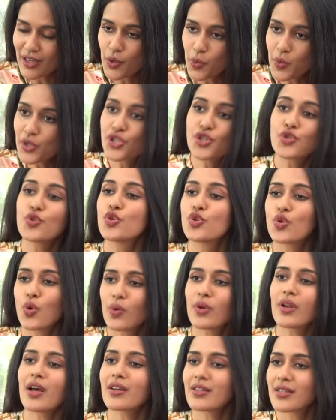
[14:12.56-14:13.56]
which you
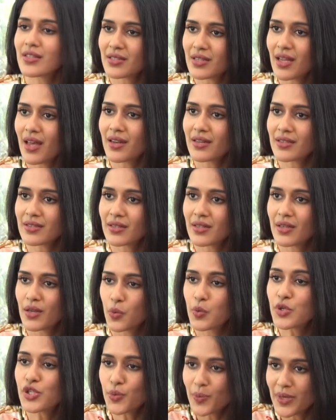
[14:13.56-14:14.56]
don't understand,
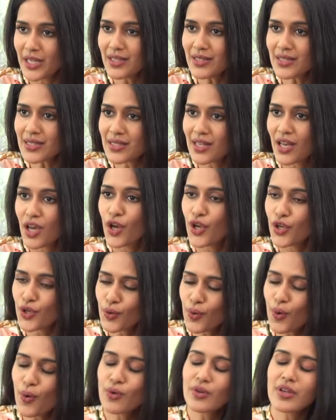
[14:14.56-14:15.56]
which means
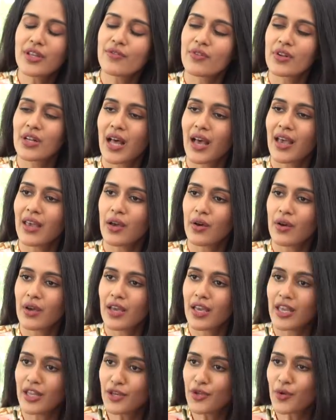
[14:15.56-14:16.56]
you only rely
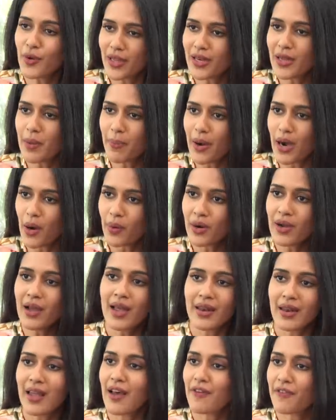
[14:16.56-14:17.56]
in your inner power
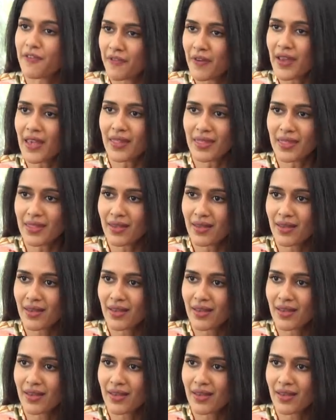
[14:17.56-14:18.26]
and have faith.